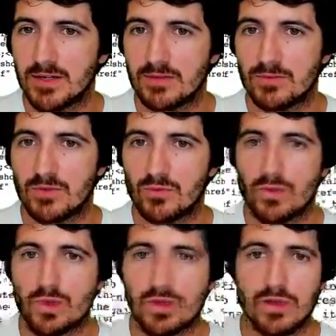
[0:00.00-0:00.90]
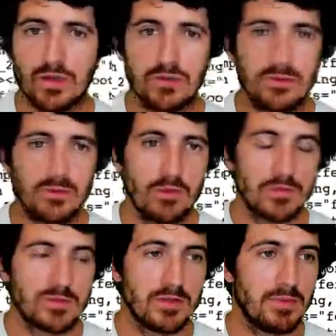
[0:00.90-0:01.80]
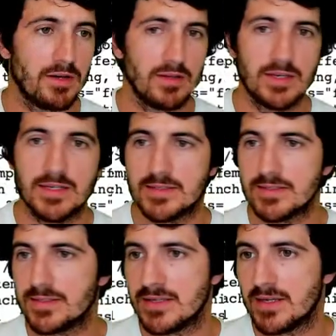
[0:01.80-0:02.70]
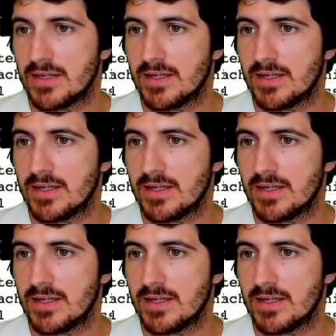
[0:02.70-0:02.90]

but what we care the most about is